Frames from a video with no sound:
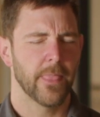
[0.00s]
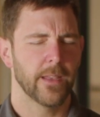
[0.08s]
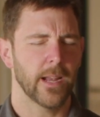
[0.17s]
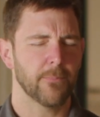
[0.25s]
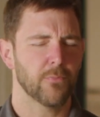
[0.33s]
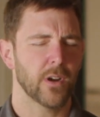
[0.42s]

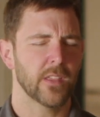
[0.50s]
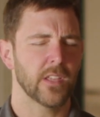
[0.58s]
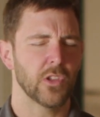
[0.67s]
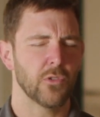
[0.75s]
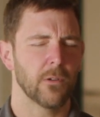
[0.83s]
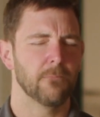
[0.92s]
And I pray that
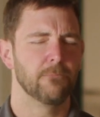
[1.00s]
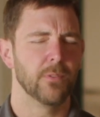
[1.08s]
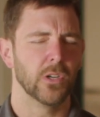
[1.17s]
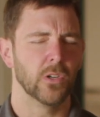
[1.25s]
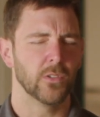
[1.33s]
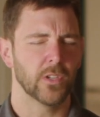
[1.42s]
you would
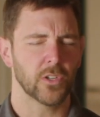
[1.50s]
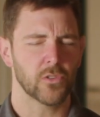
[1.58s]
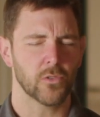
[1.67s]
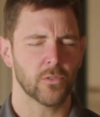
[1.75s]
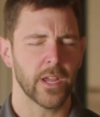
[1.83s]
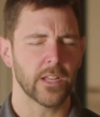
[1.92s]
build a
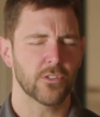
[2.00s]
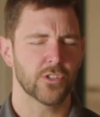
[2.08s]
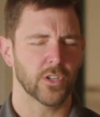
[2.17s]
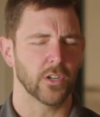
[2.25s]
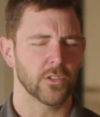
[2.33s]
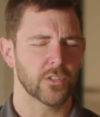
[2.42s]
great
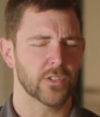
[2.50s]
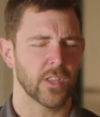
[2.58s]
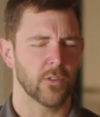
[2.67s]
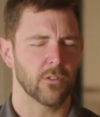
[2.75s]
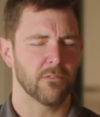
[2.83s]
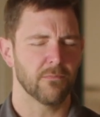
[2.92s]
church
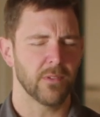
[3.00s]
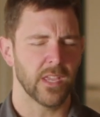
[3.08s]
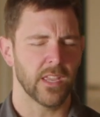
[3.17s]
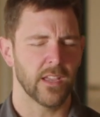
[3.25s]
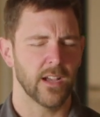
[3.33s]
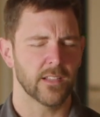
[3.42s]
that would be